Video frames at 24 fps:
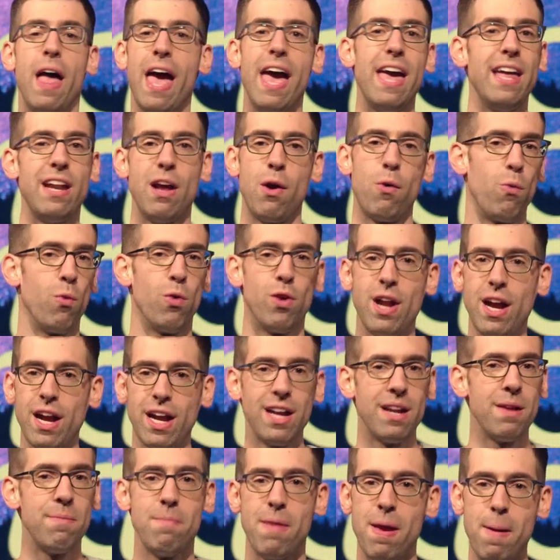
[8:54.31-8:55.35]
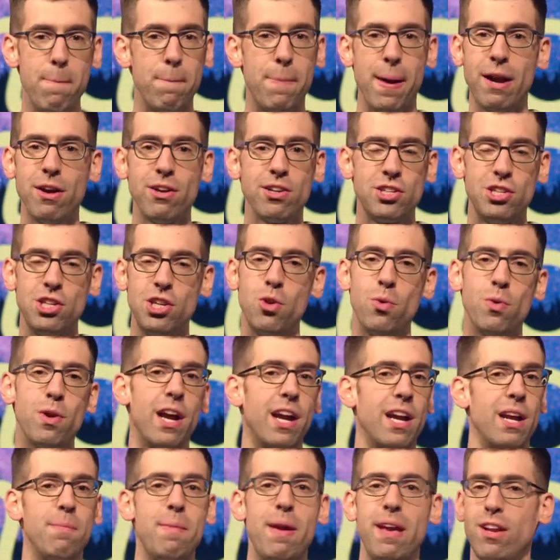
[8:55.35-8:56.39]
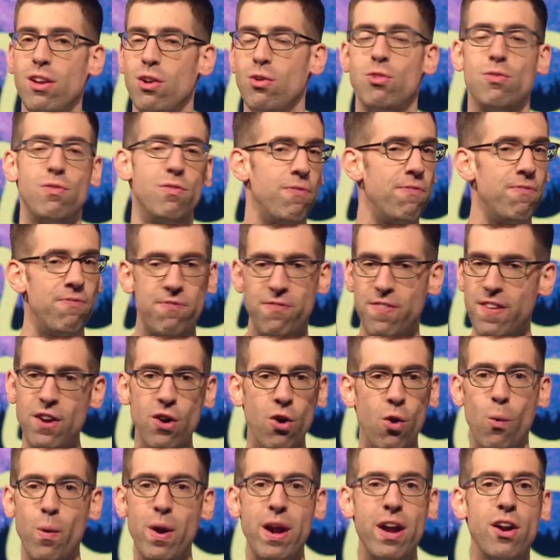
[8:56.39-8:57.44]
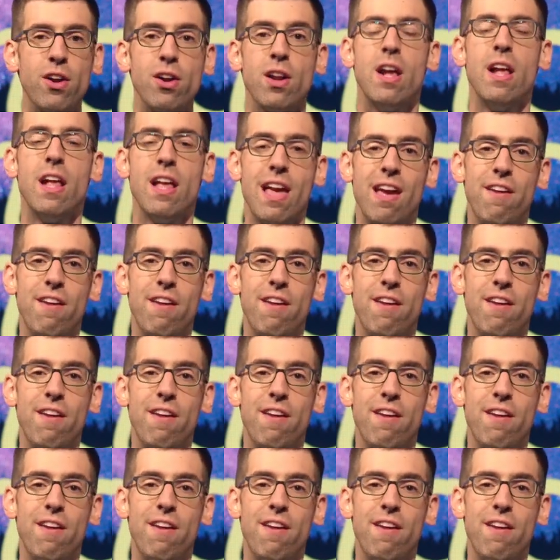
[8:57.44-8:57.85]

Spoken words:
And we're not going to embarrass you. We're not going to make you feel weird.